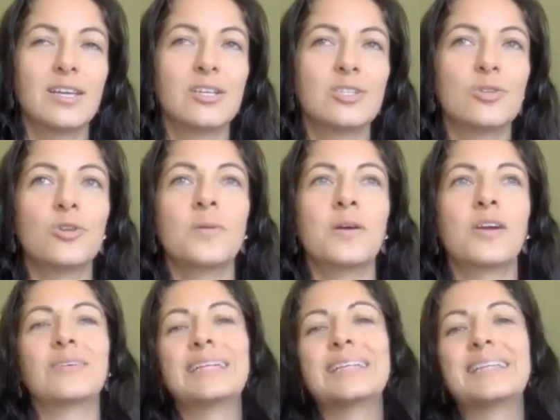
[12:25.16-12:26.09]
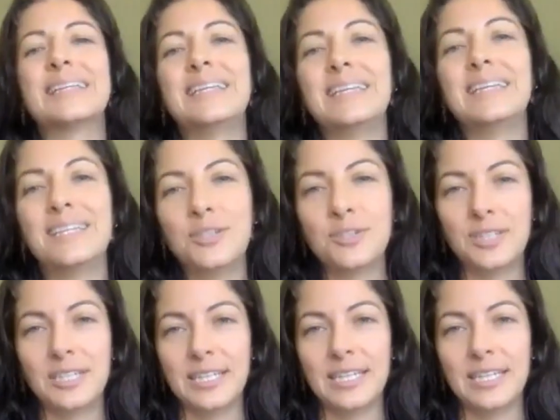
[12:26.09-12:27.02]
So no matter how clean you're
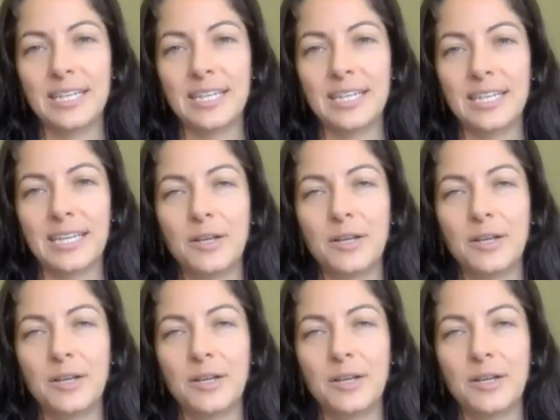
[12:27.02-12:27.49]
eating,